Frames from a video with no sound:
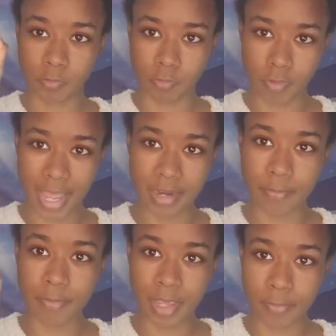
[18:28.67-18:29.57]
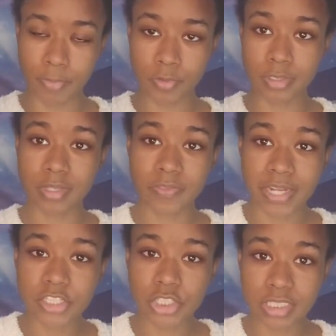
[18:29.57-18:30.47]
red pimples.
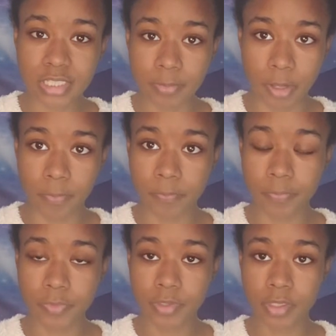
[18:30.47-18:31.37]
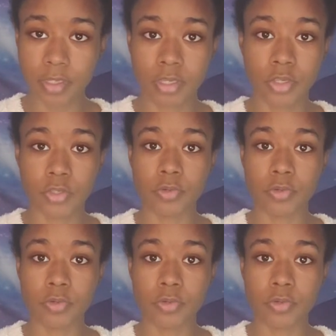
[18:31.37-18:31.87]
That's sebum.